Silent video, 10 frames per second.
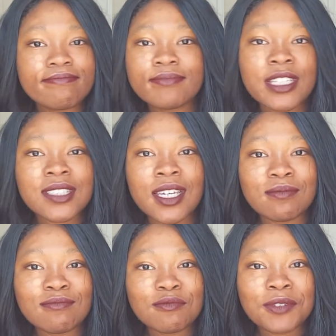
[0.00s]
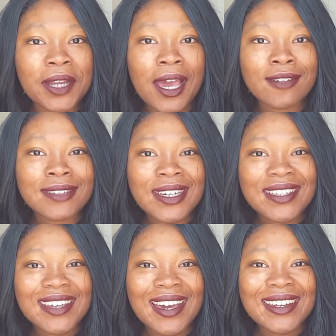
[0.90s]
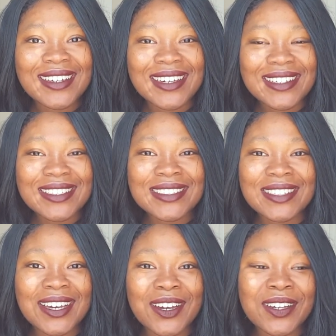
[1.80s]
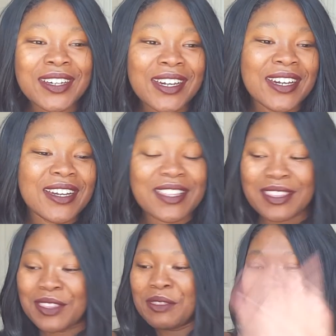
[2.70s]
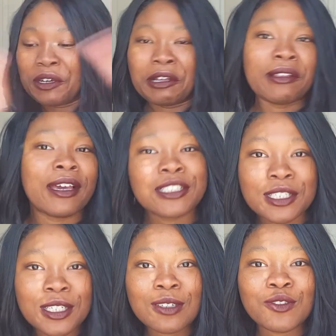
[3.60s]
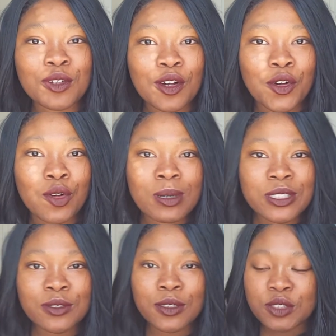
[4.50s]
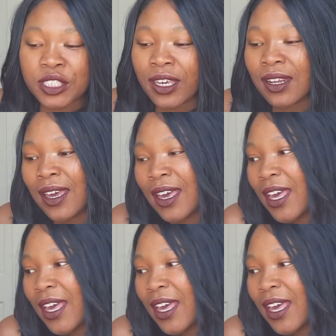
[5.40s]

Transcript: it right now. That is the collection of a whole bunch of new shit.